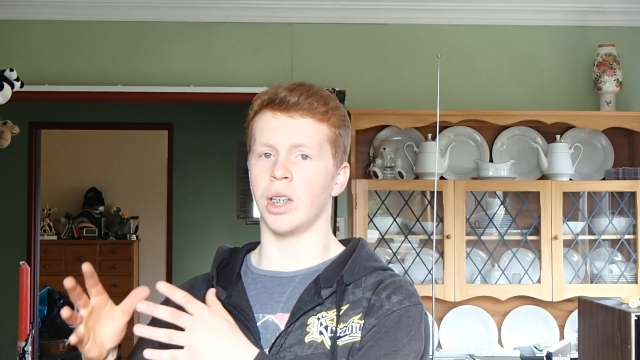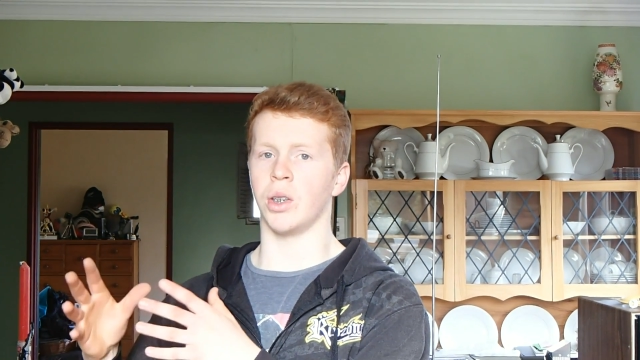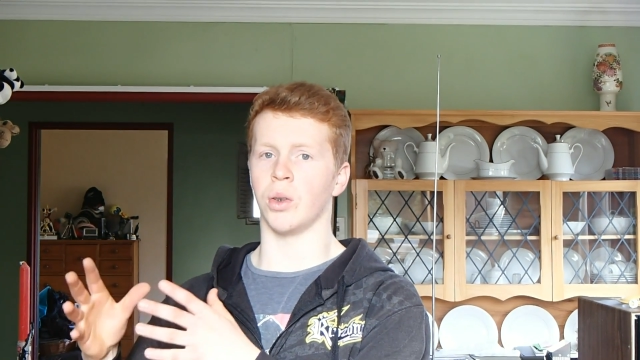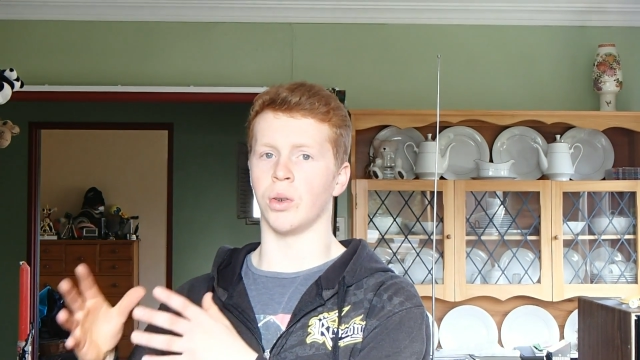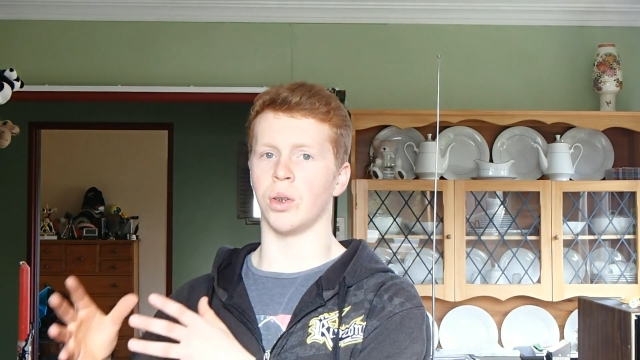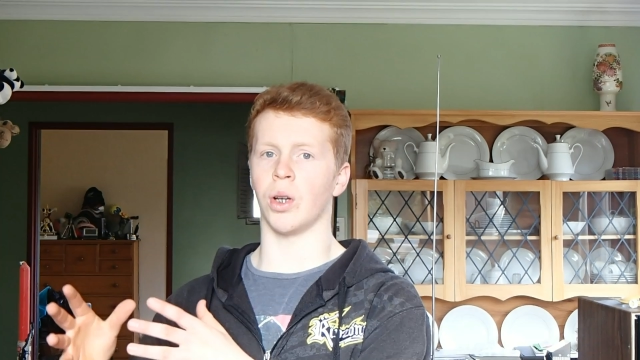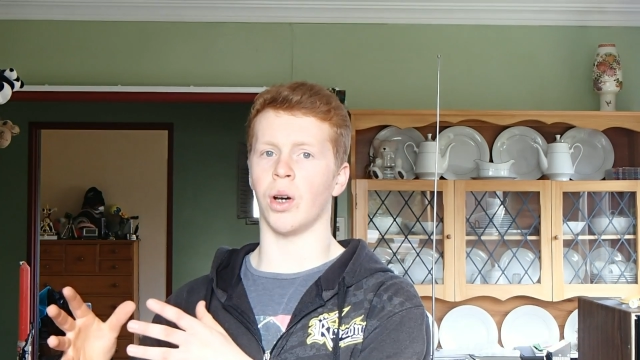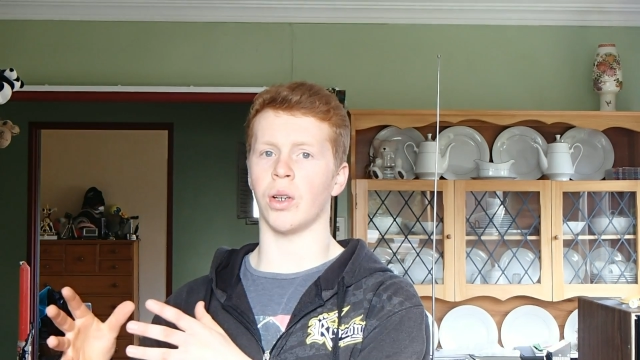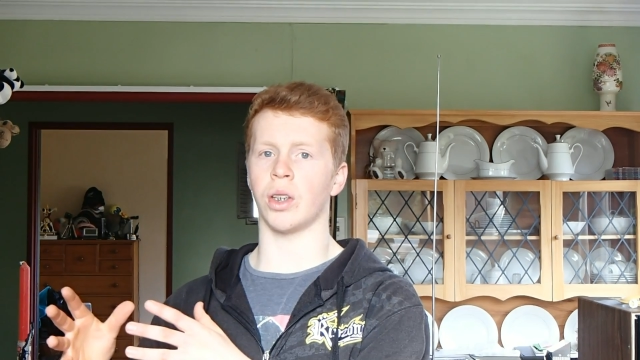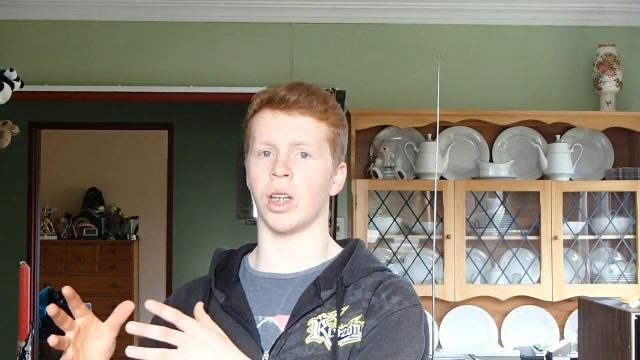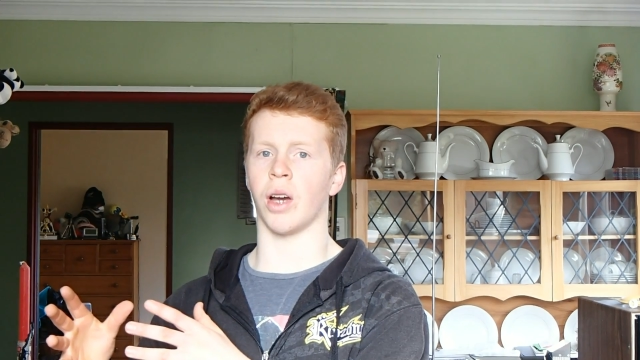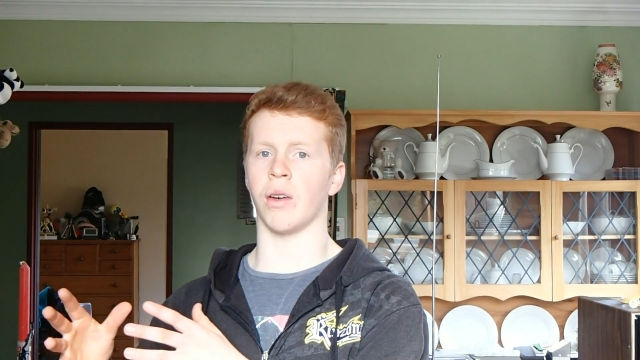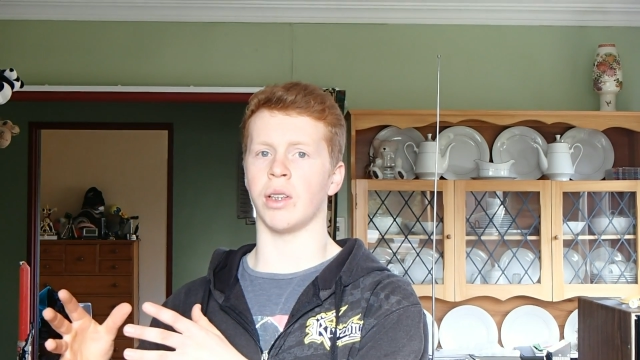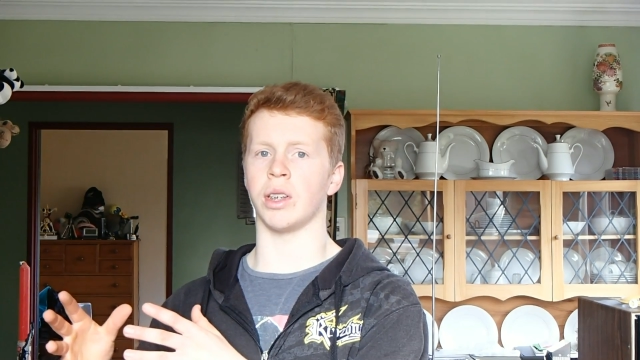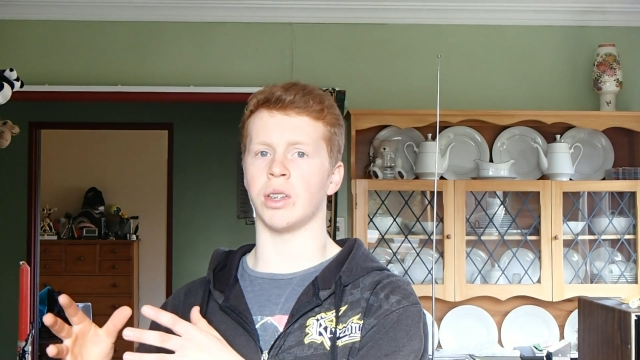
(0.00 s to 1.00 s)
you're not
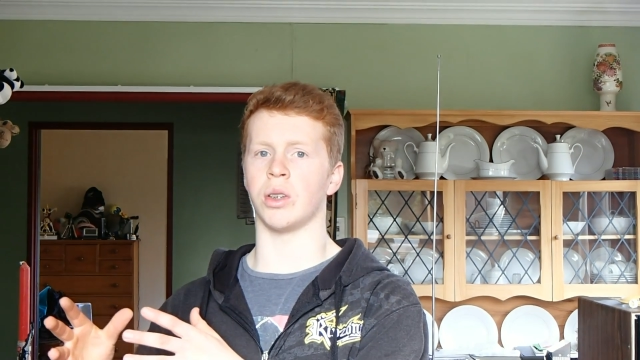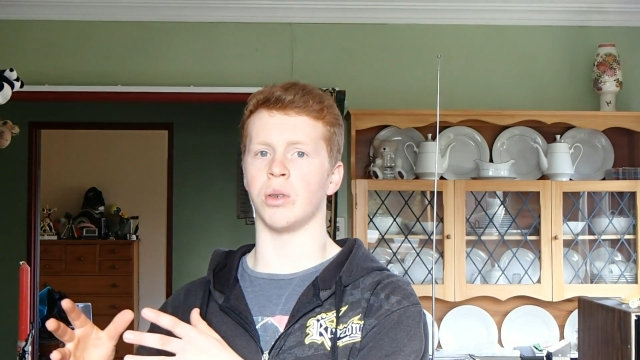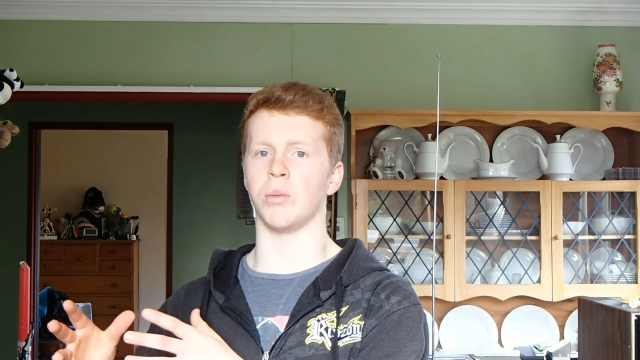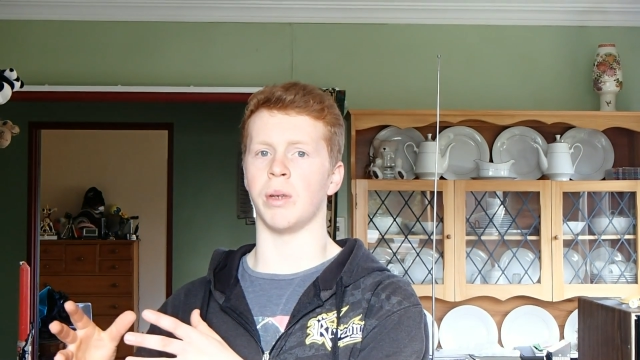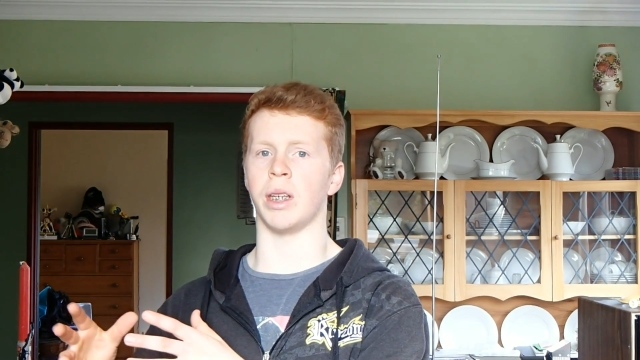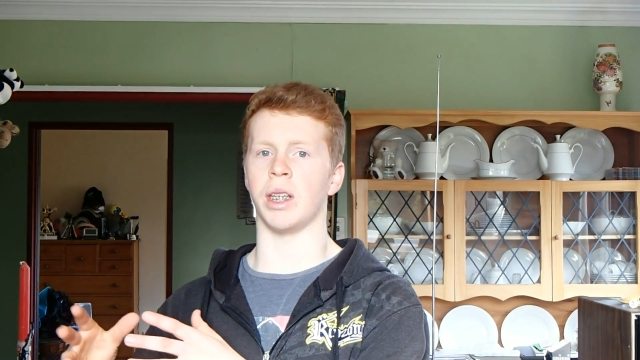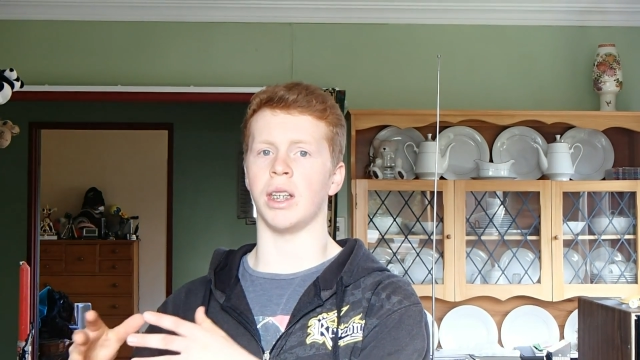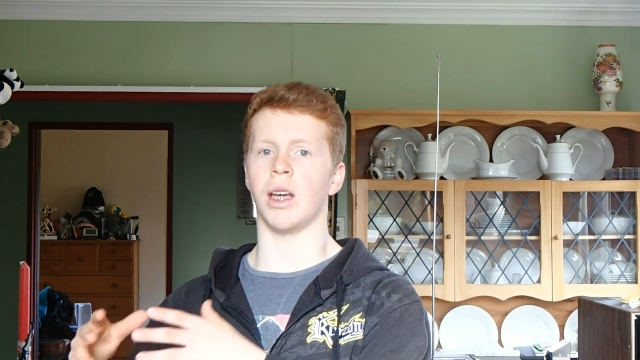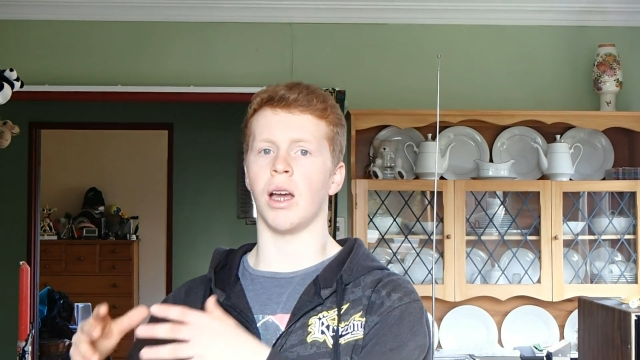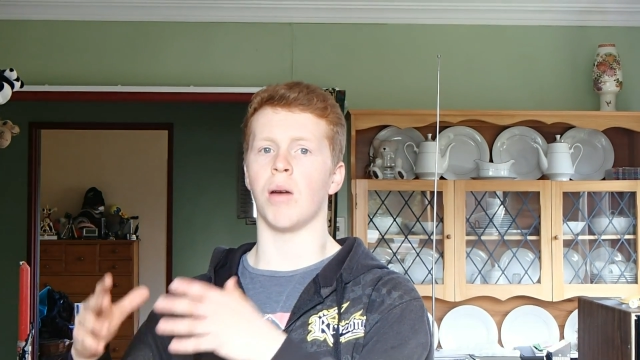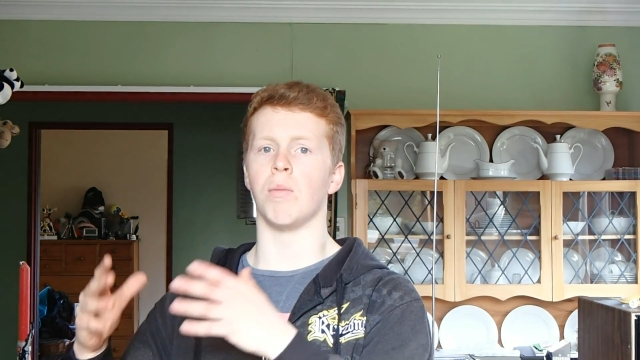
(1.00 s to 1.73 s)
going to be